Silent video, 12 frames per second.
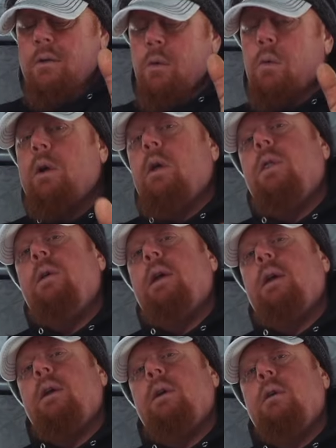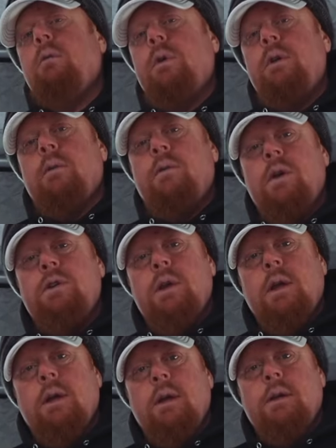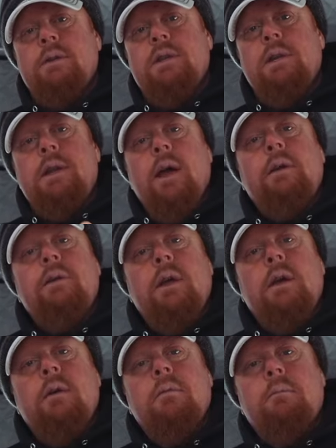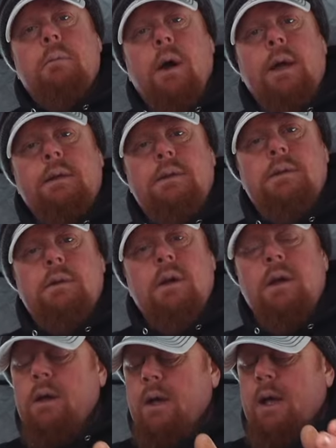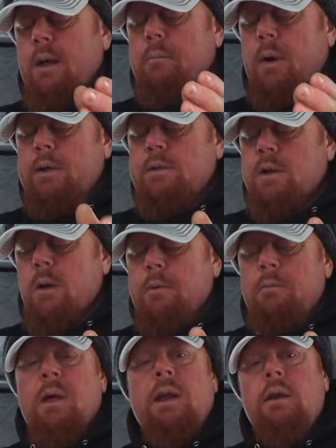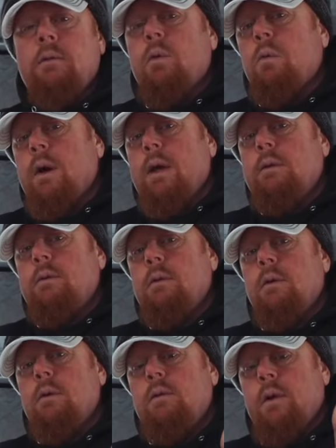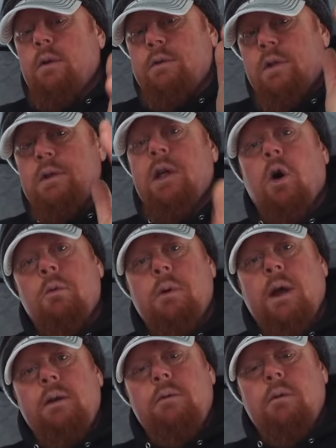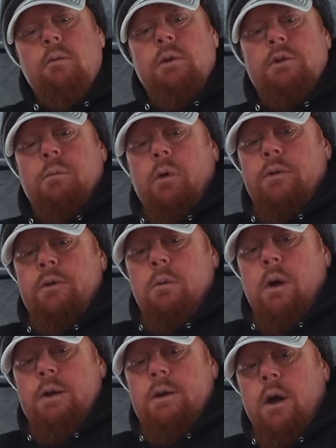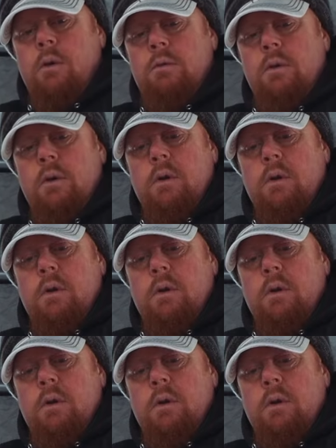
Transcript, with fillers: The real thing when you're fishing is detecting bites. And bites come in many different ways. There's the down bite, which pulls the rod down.